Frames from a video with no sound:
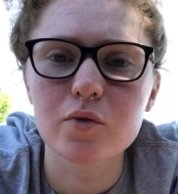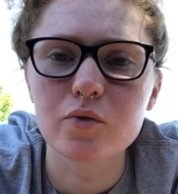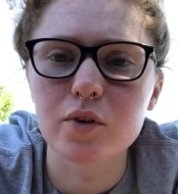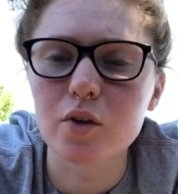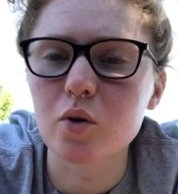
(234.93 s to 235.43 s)

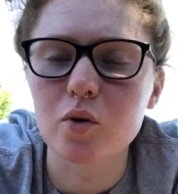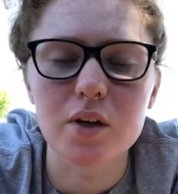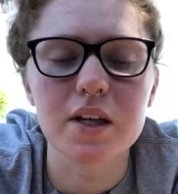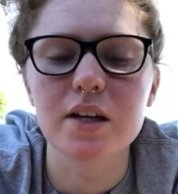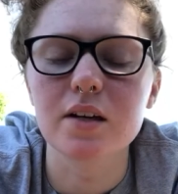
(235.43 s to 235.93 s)

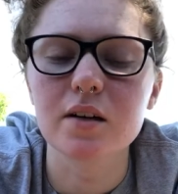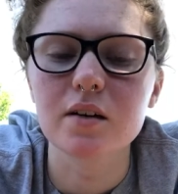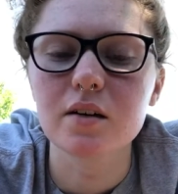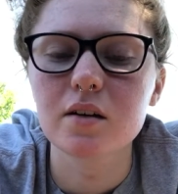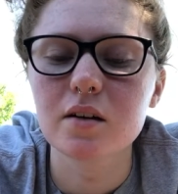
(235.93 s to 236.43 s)
recording
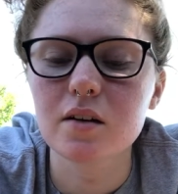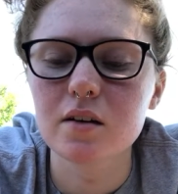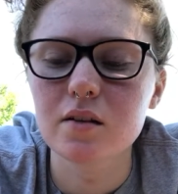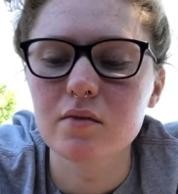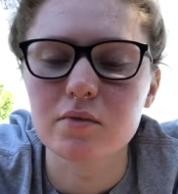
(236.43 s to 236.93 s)

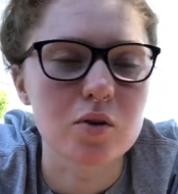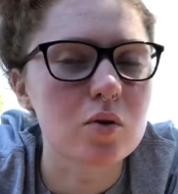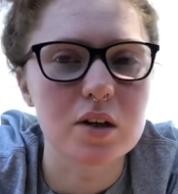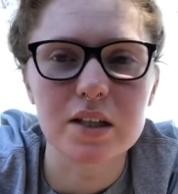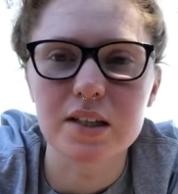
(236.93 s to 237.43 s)

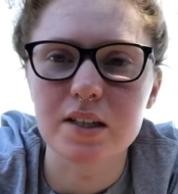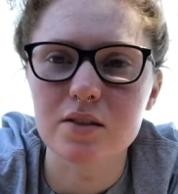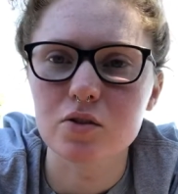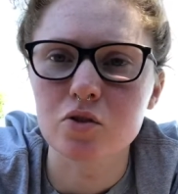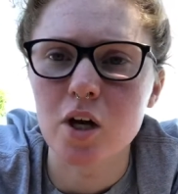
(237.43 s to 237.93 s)
recording
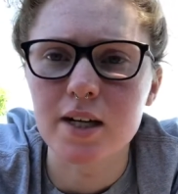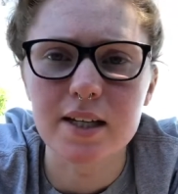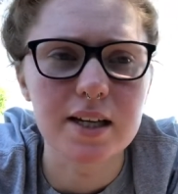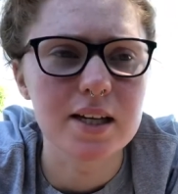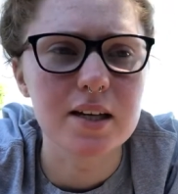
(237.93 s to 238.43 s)
this or trying to
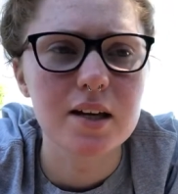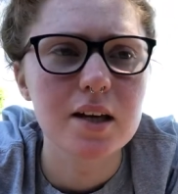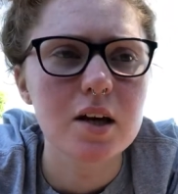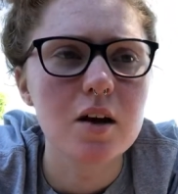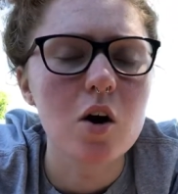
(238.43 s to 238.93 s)
get
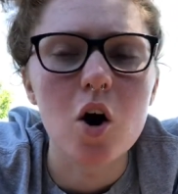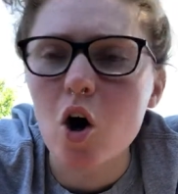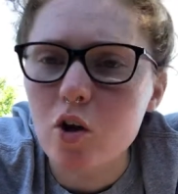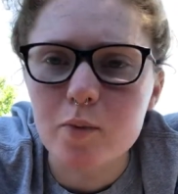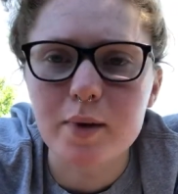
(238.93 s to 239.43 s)

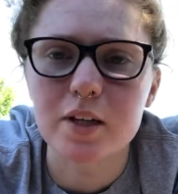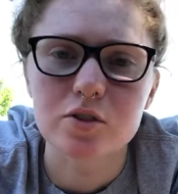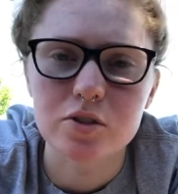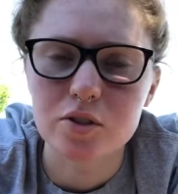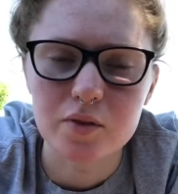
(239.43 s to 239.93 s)
all the
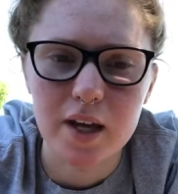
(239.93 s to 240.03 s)
pictures you